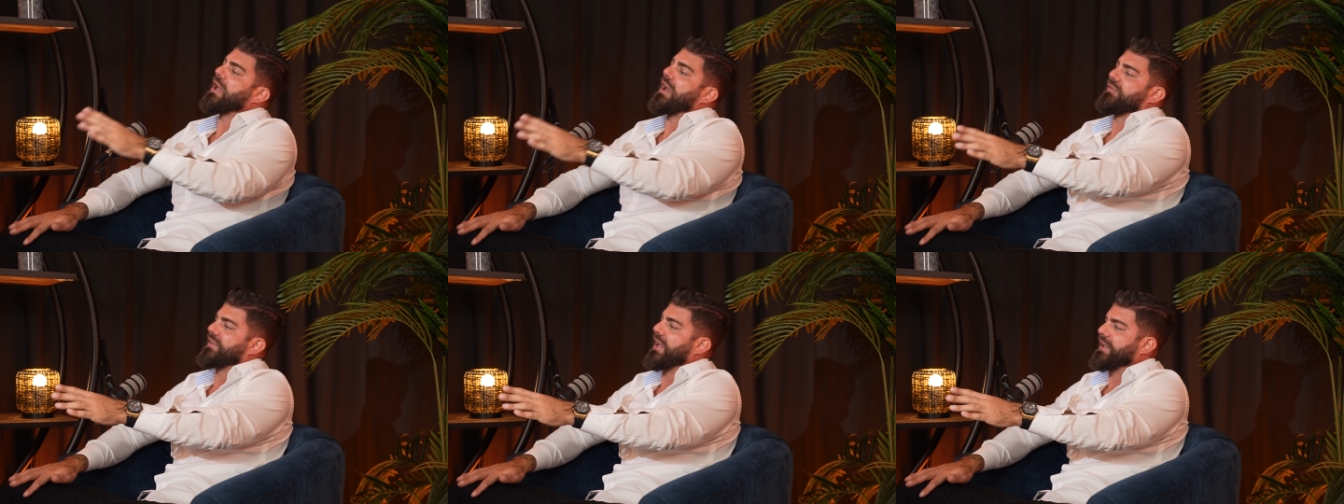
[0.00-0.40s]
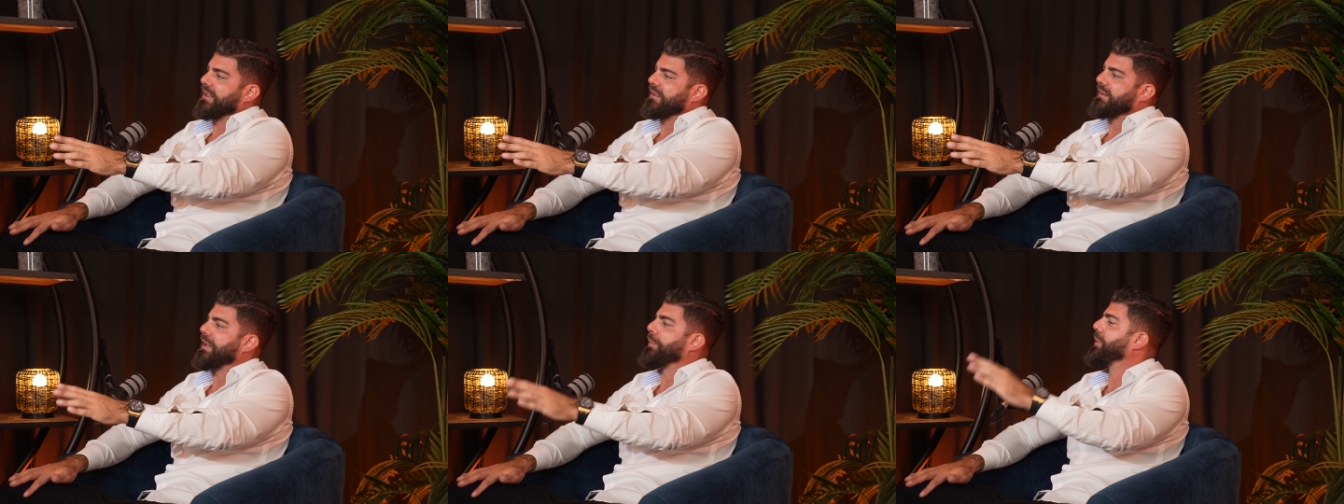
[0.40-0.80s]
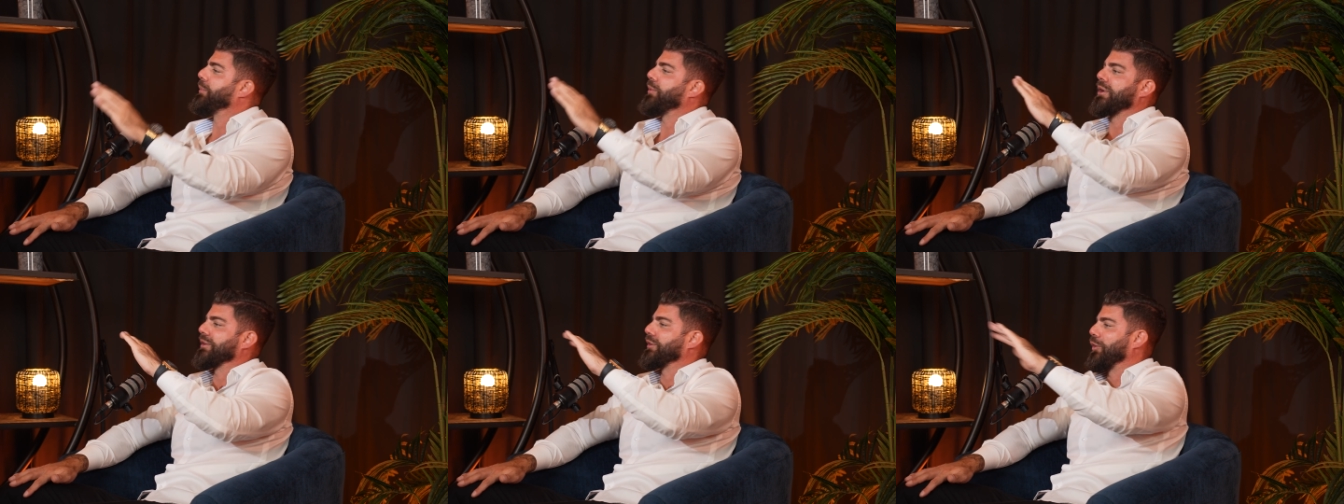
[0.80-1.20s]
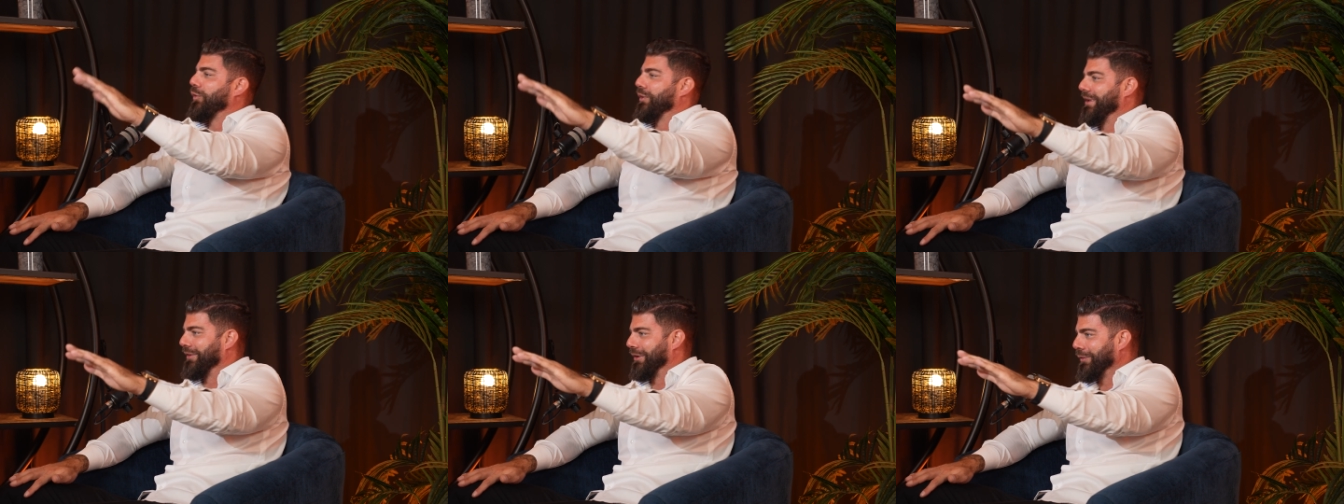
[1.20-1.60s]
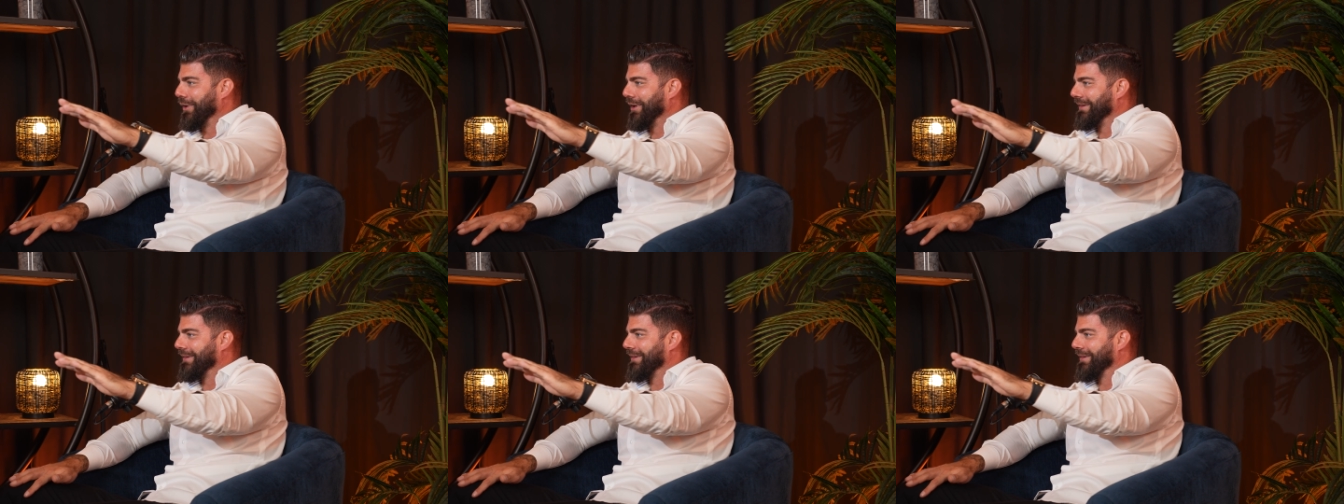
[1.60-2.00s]
you have done it, then people can talk whatever they
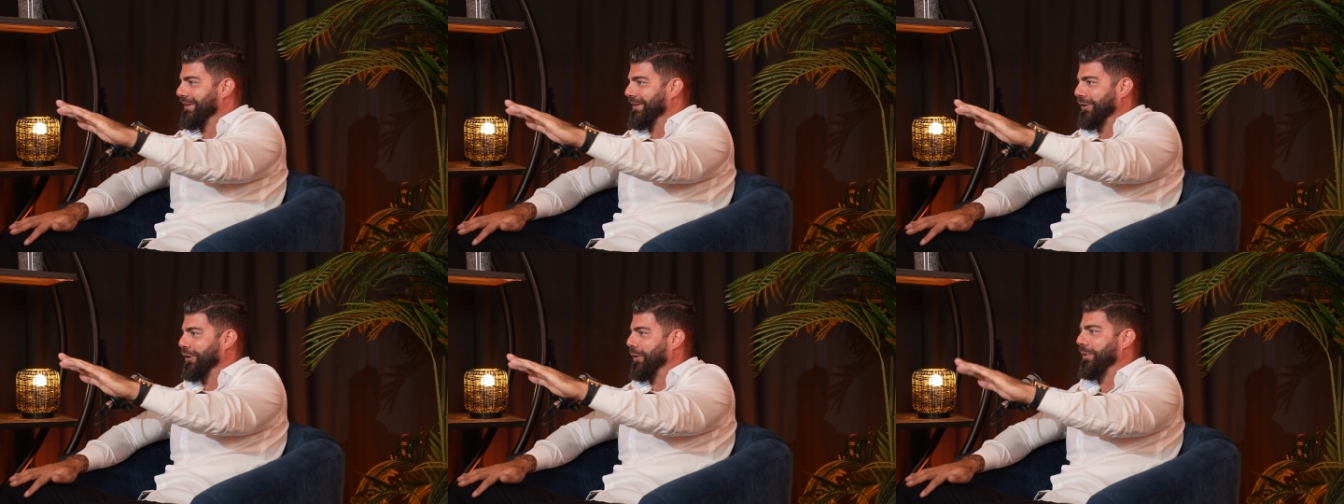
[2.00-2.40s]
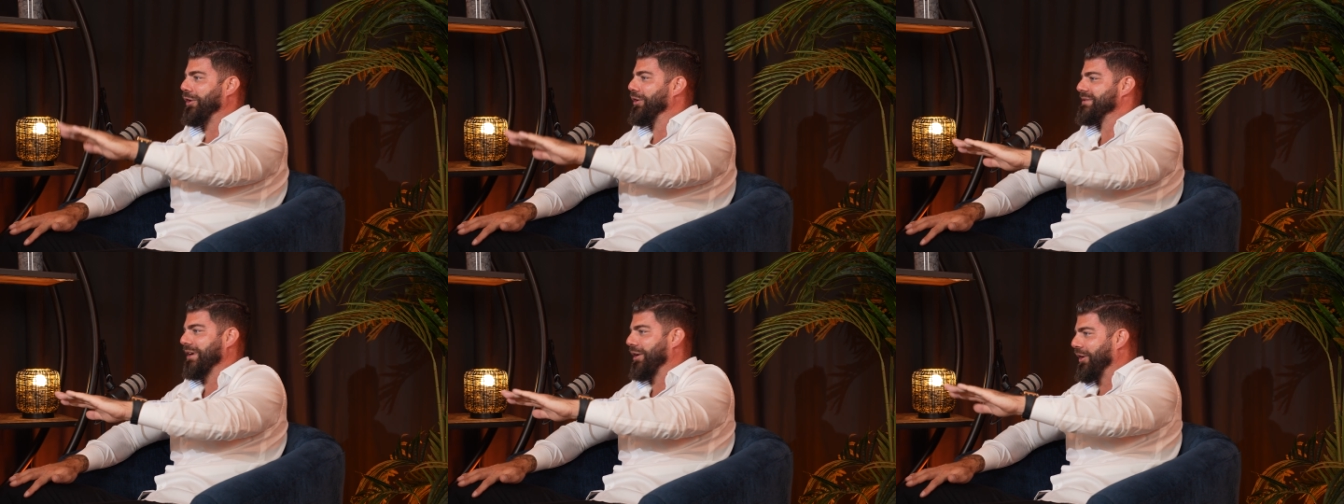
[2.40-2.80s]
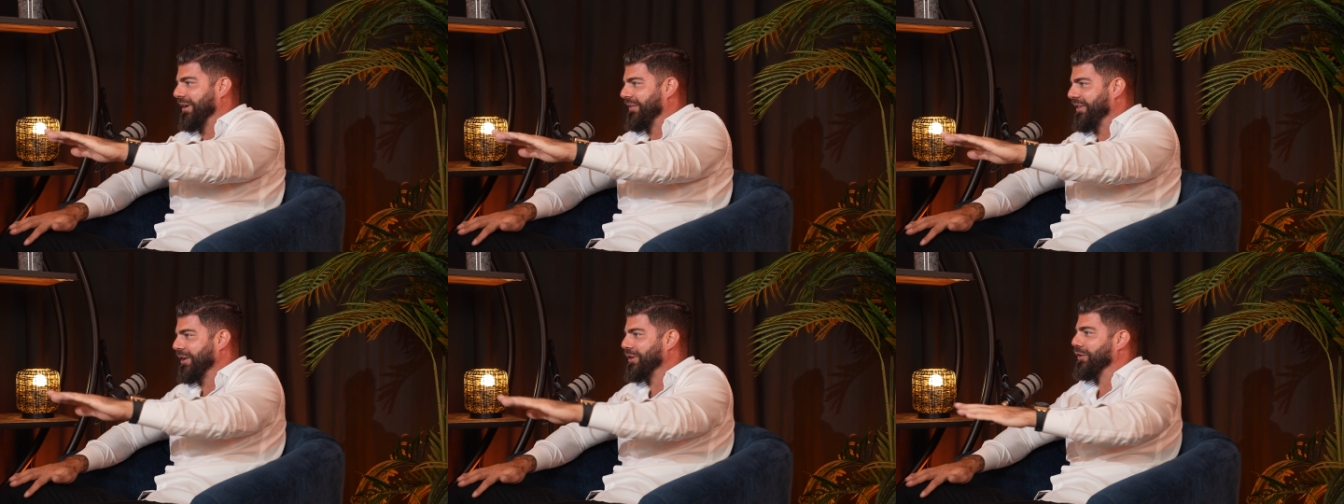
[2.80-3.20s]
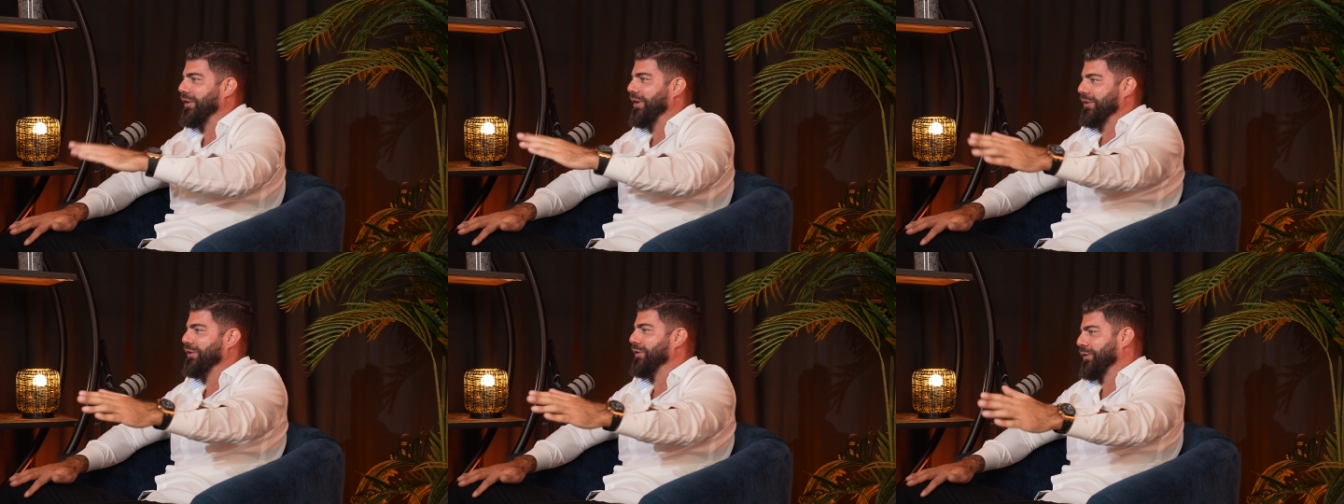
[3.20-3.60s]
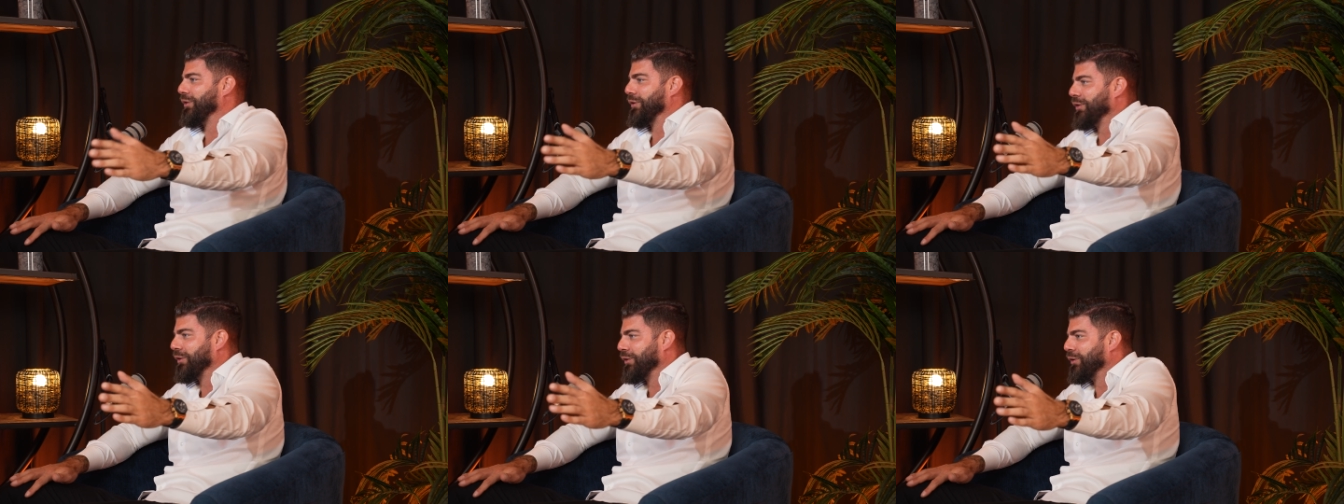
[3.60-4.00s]
want, because they can't affect you.
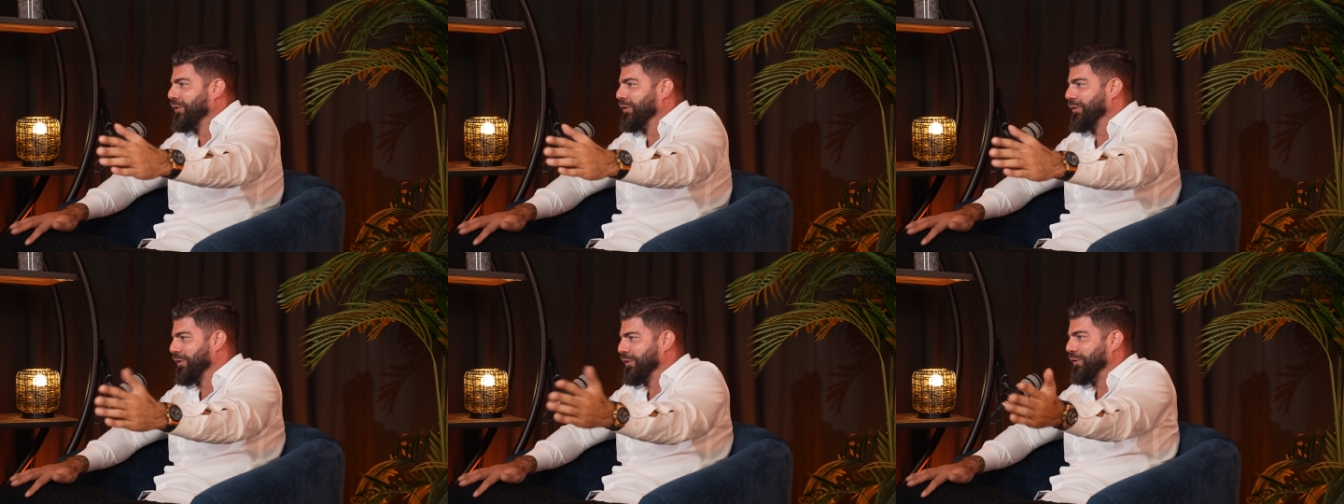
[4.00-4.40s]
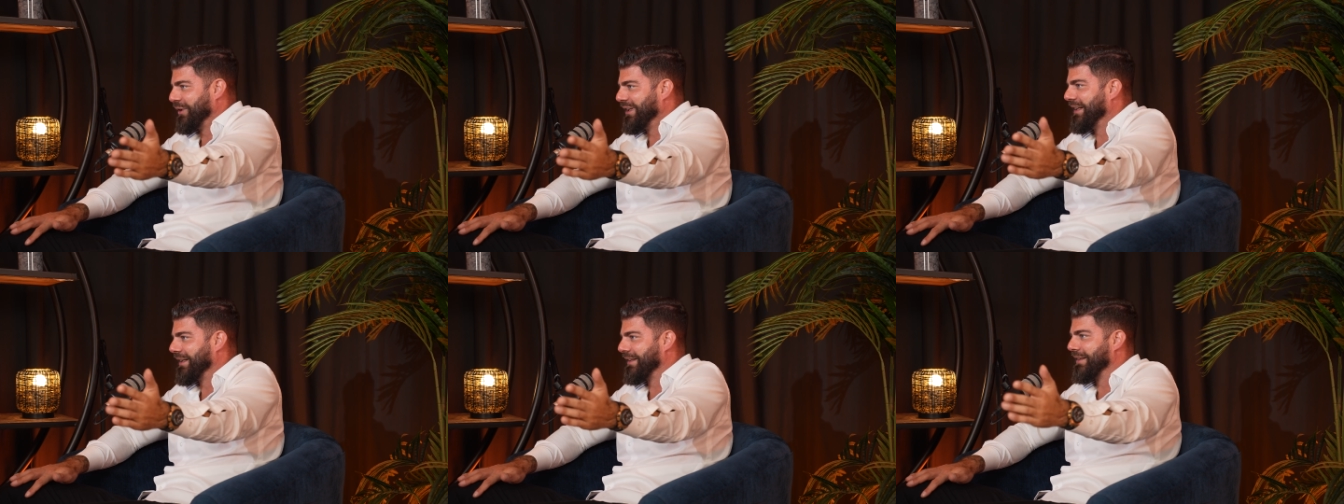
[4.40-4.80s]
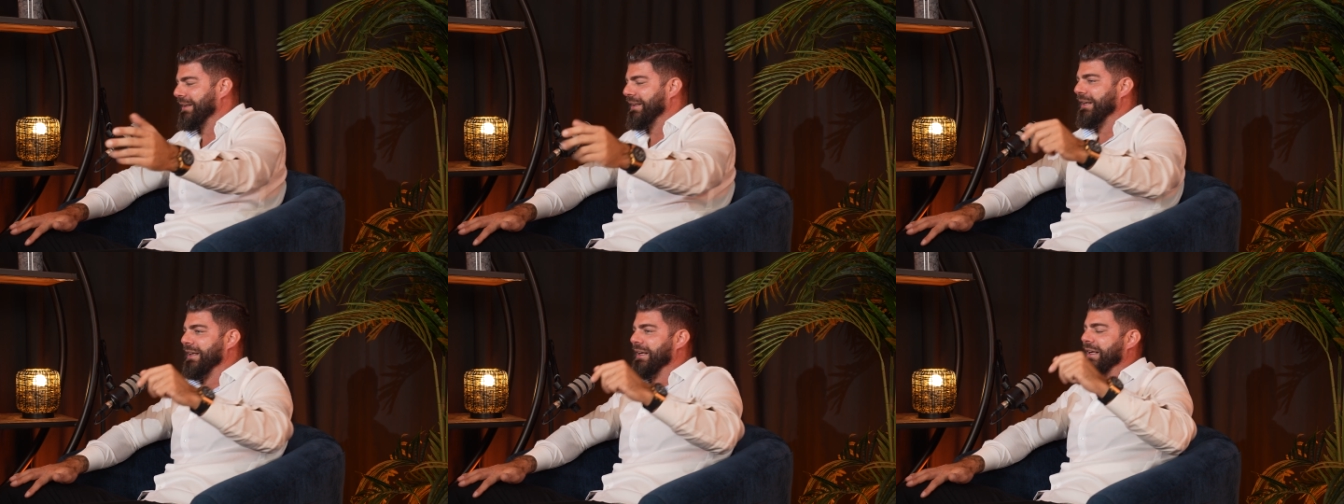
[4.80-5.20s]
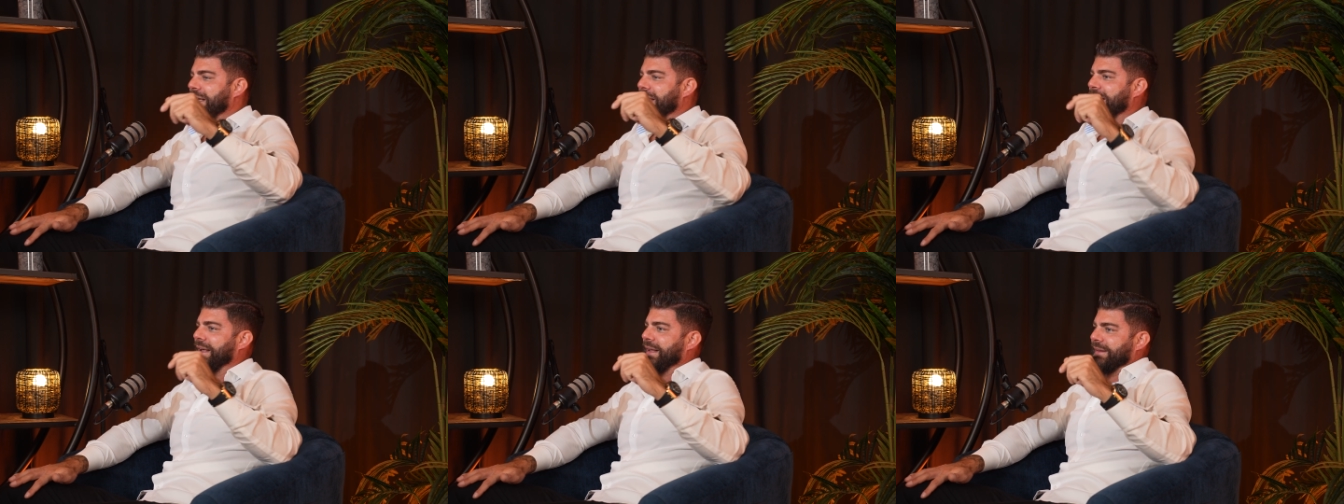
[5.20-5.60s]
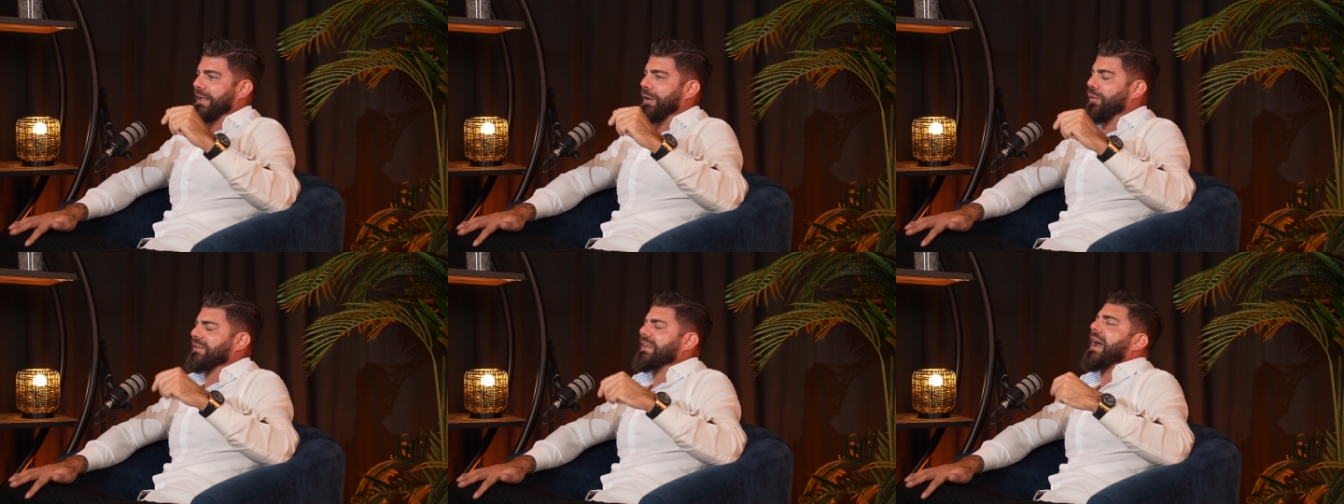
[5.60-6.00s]
You did it. There was